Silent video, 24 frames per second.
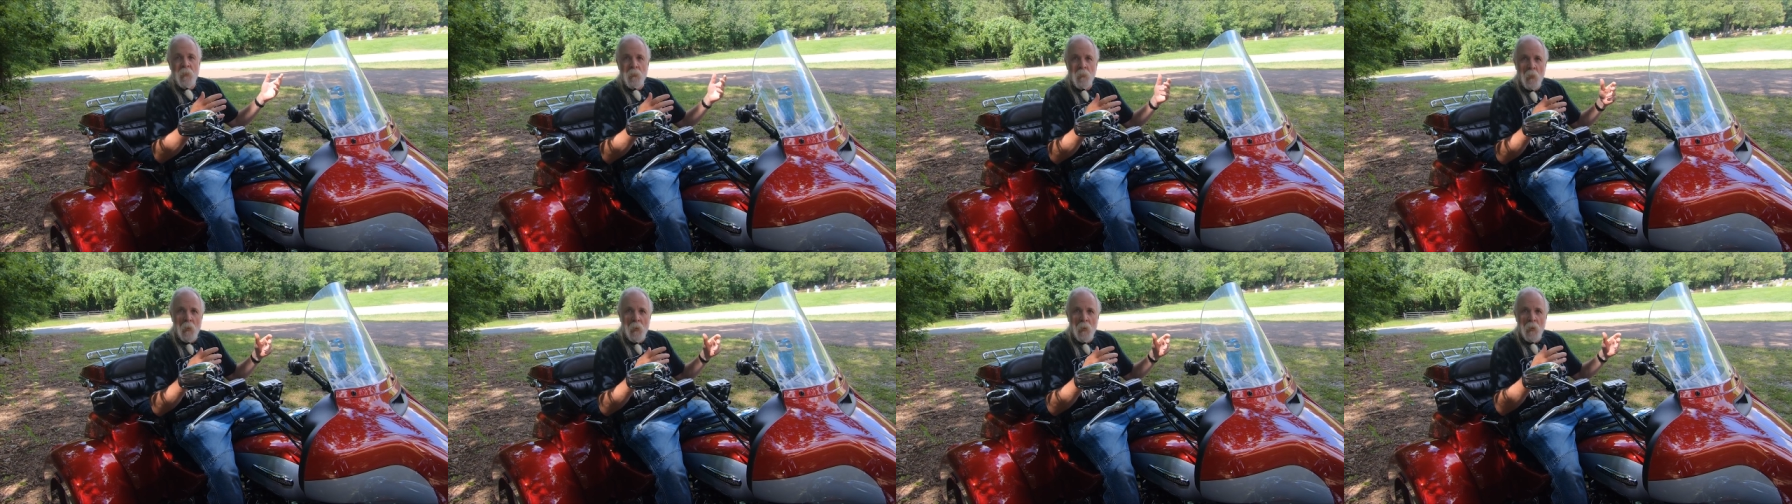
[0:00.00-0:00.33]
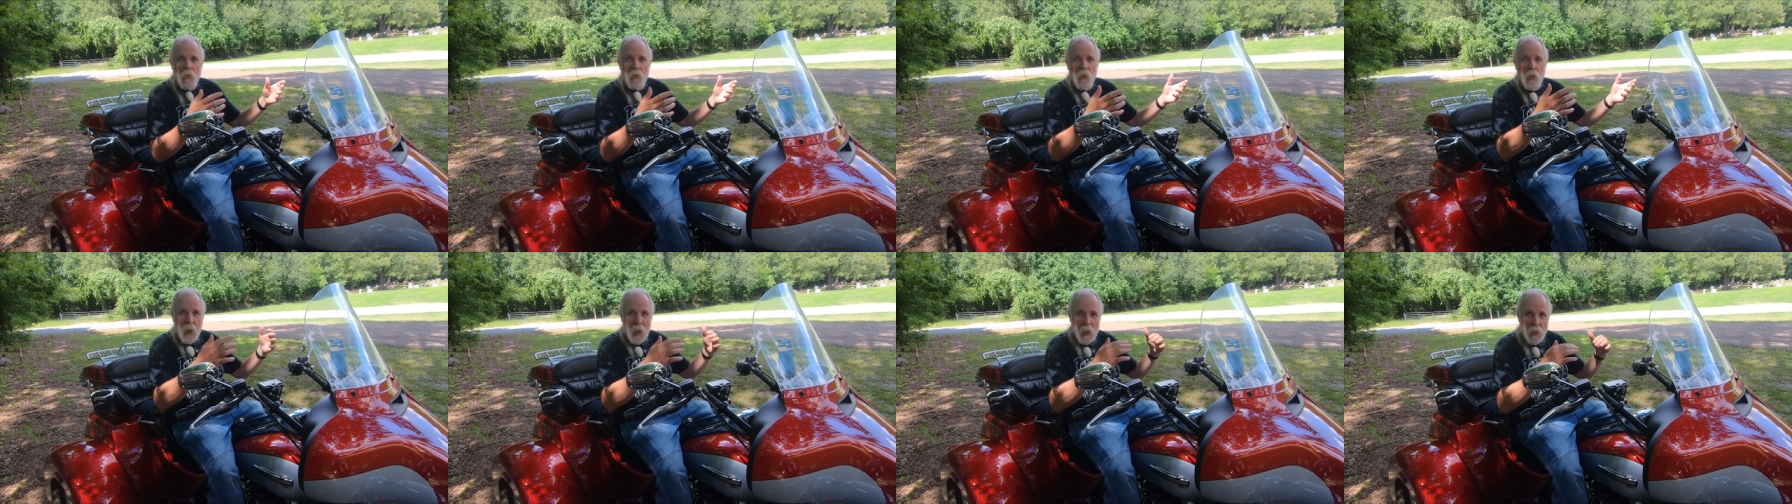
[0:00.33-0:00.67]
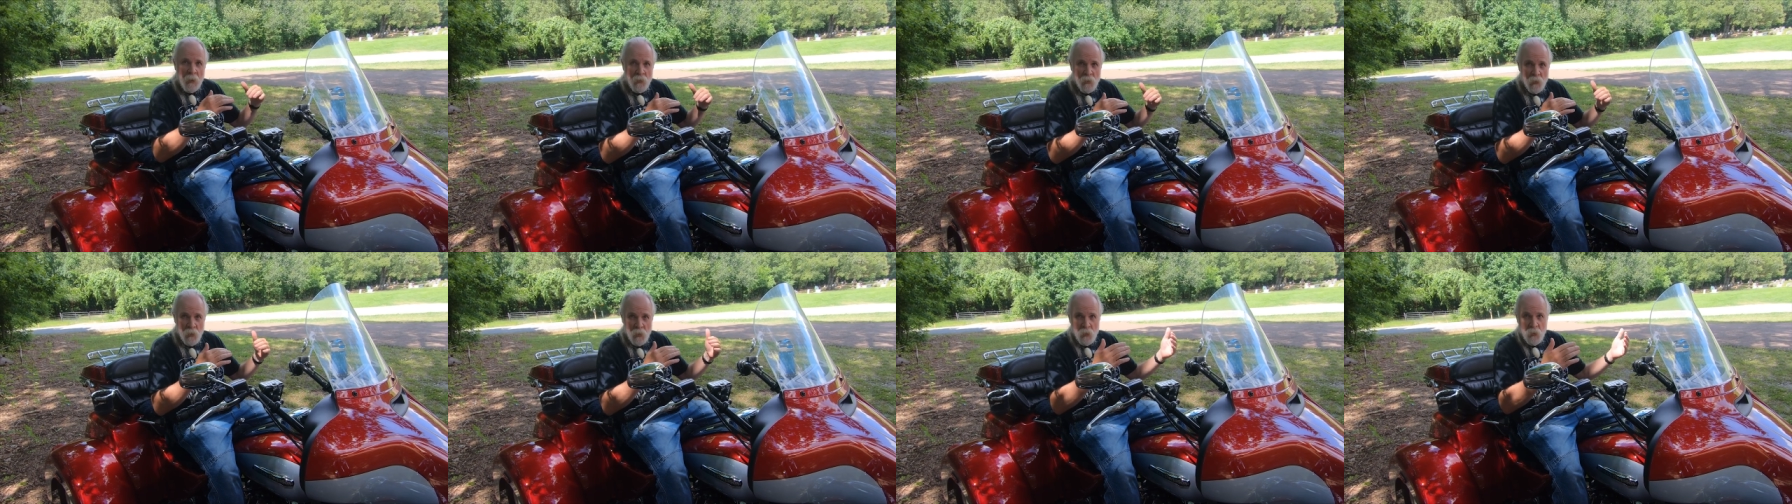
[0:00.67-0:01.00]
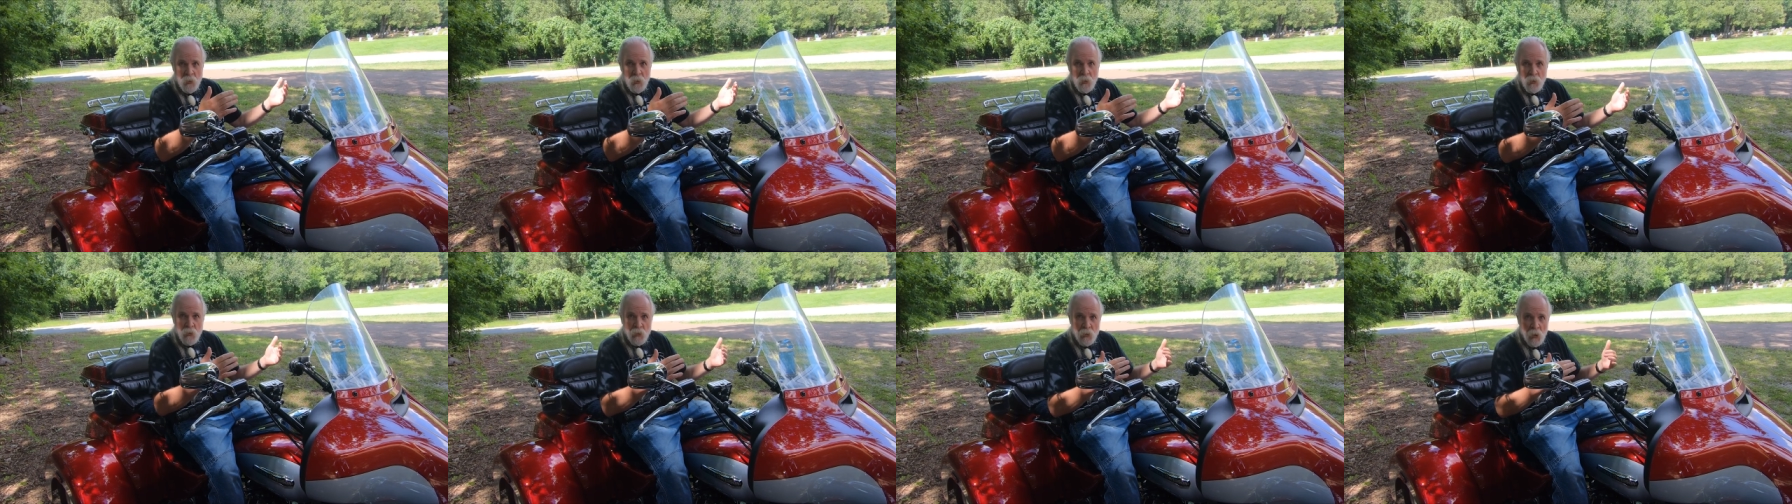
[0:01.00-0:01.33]
and where you can't
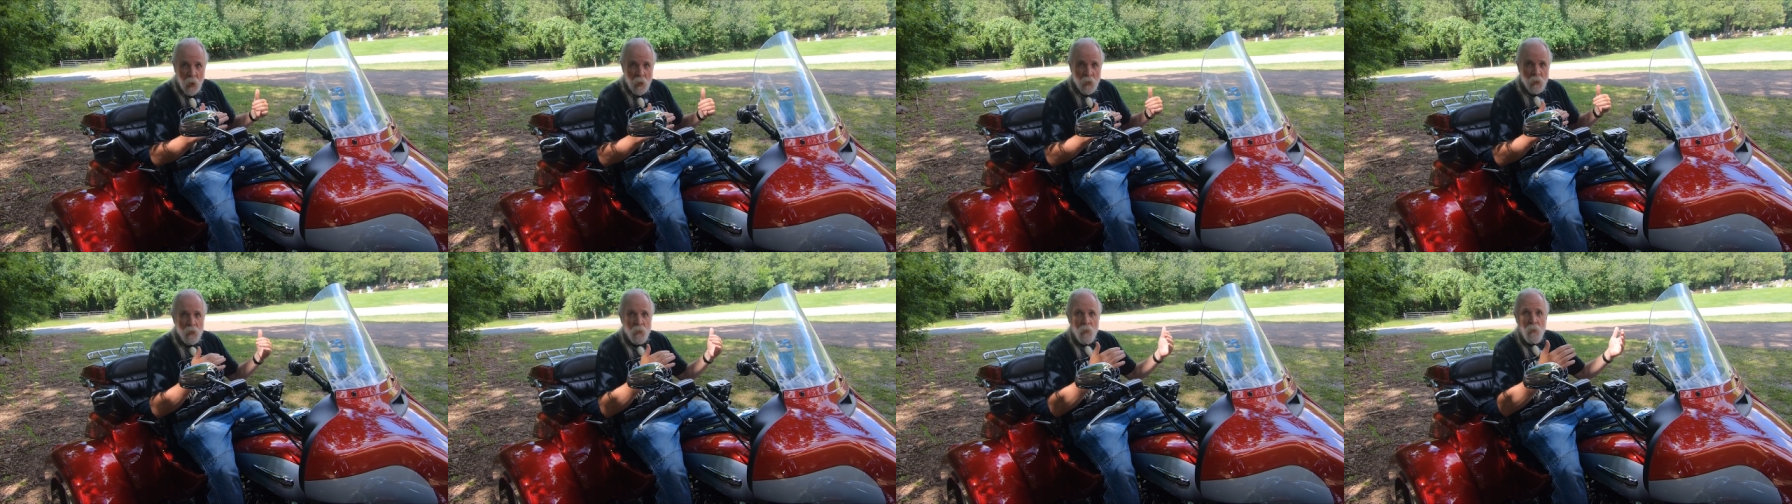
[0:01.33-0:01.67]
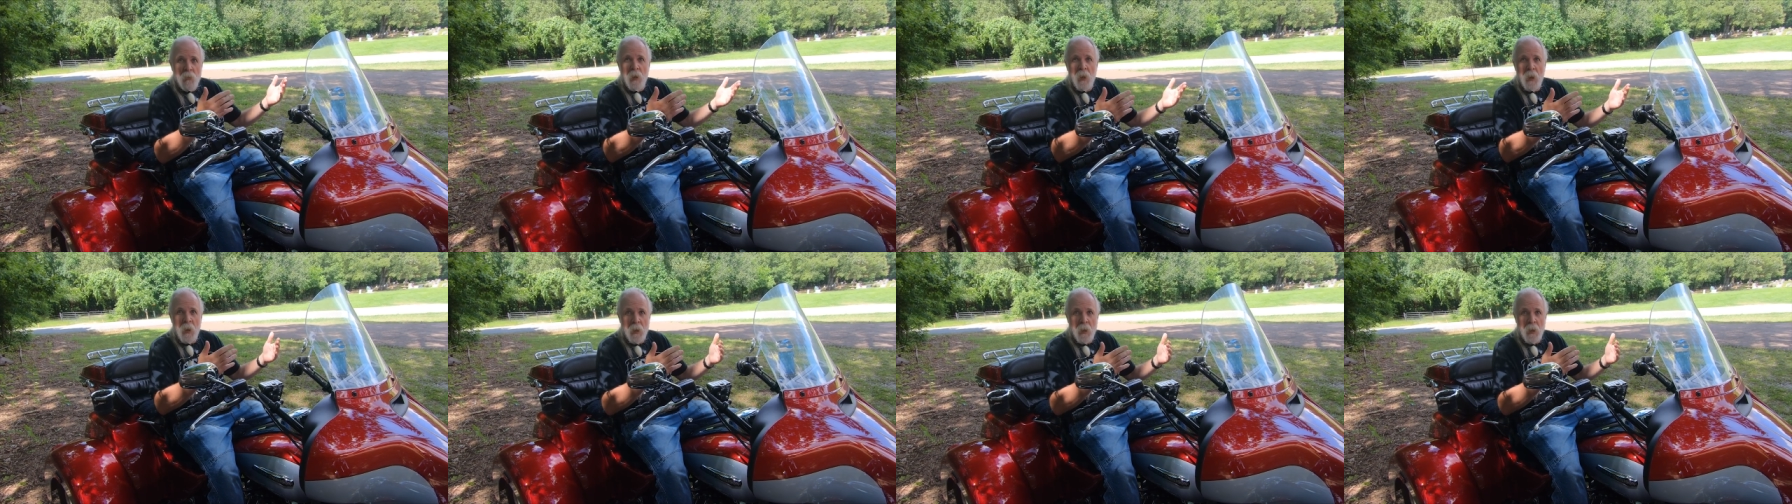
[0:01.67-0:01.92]
just adjust your